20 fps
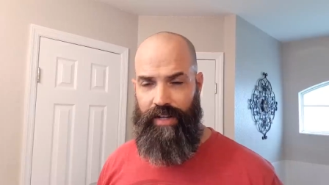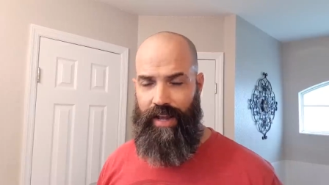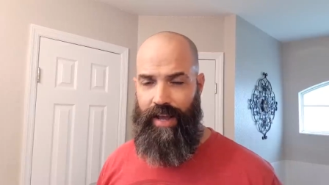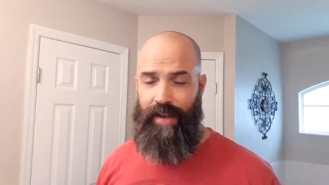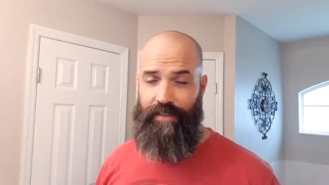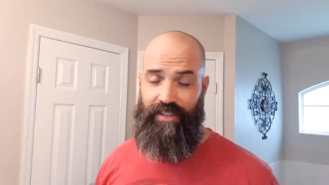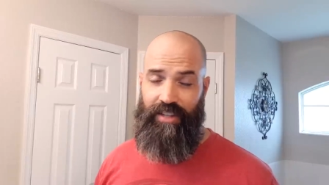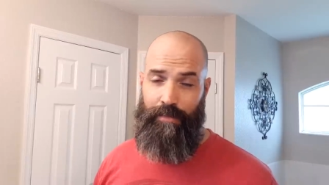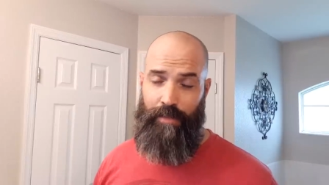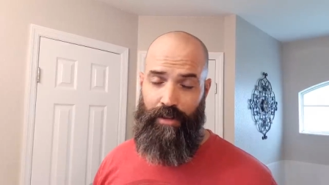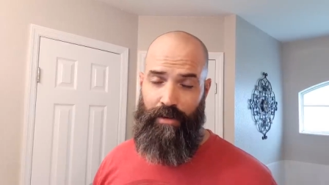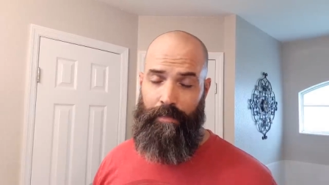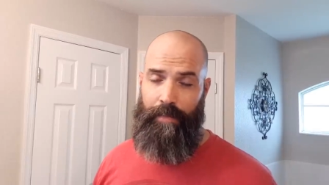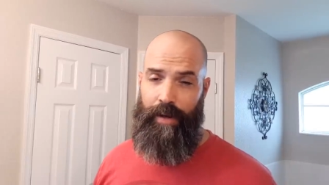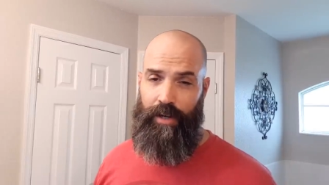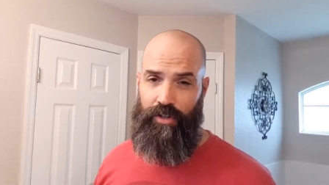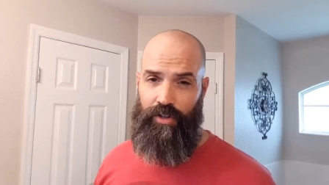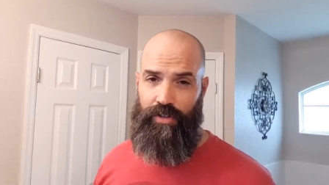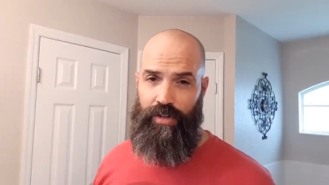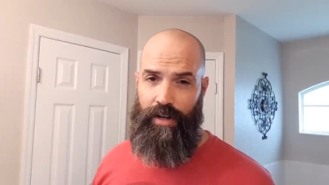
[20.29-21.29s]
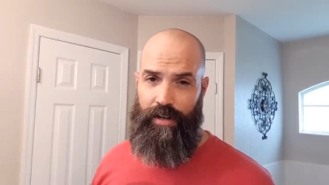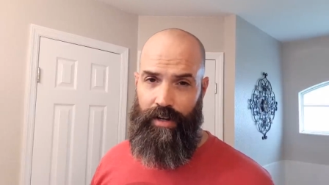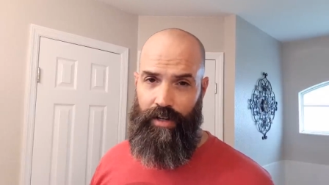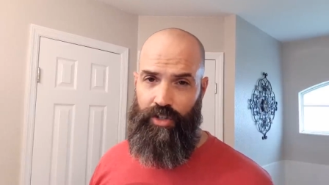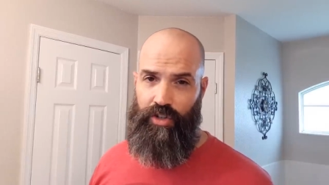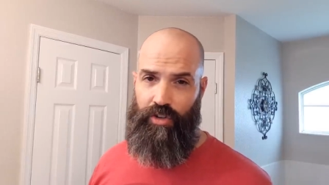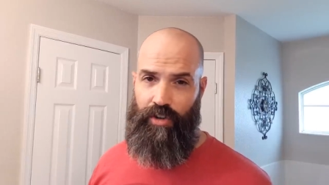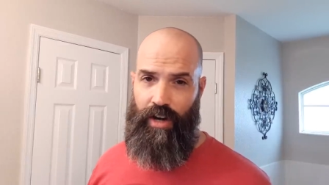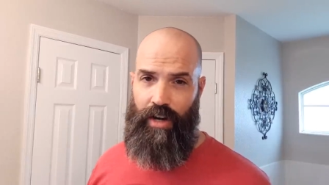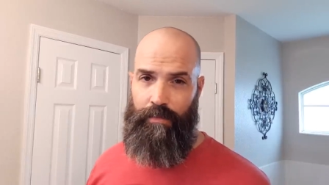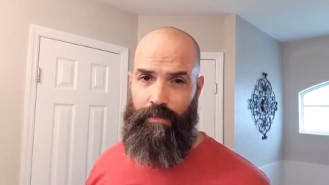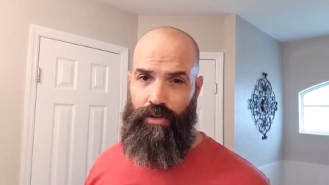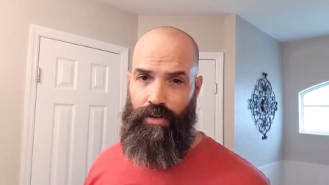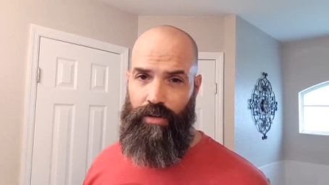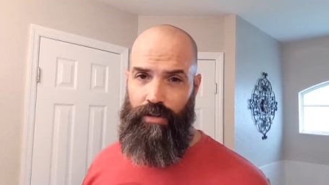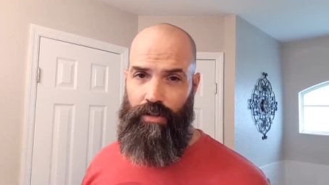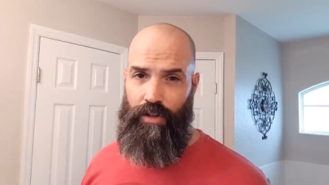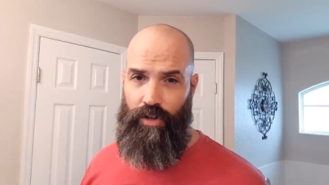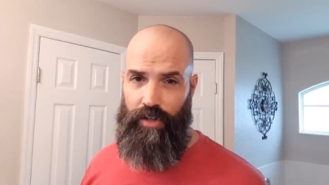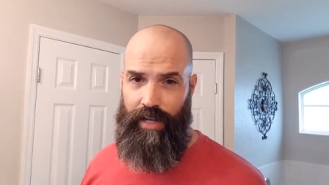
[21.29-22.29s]
I have some other pictures on Instagram you
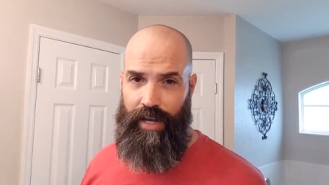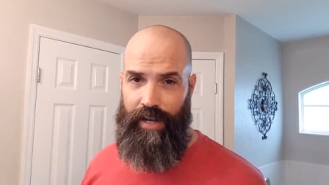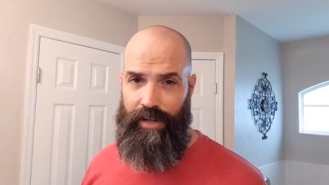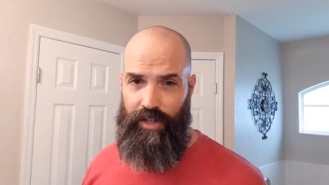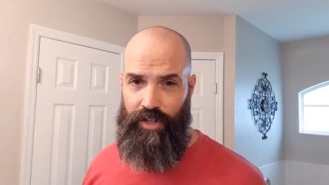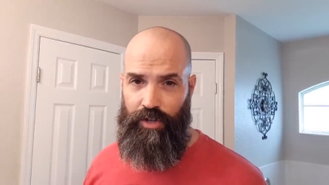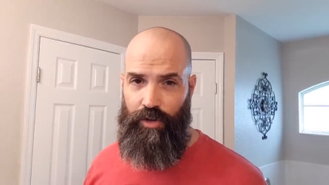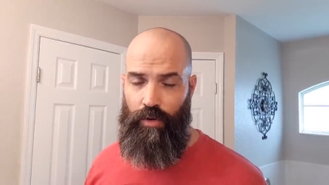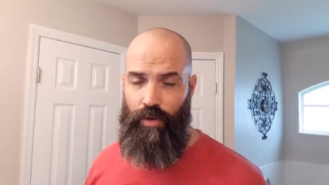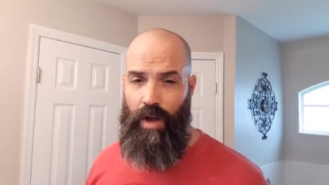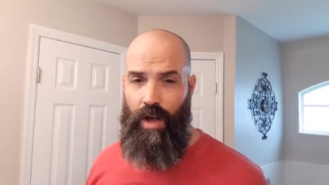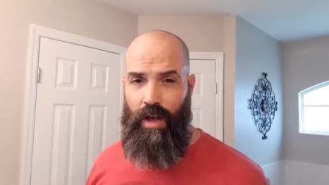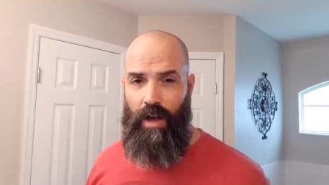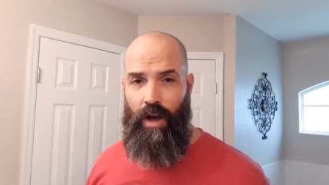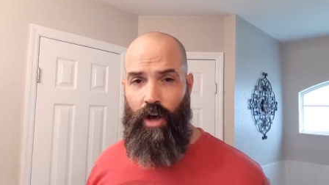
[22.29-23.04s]
can look at, too.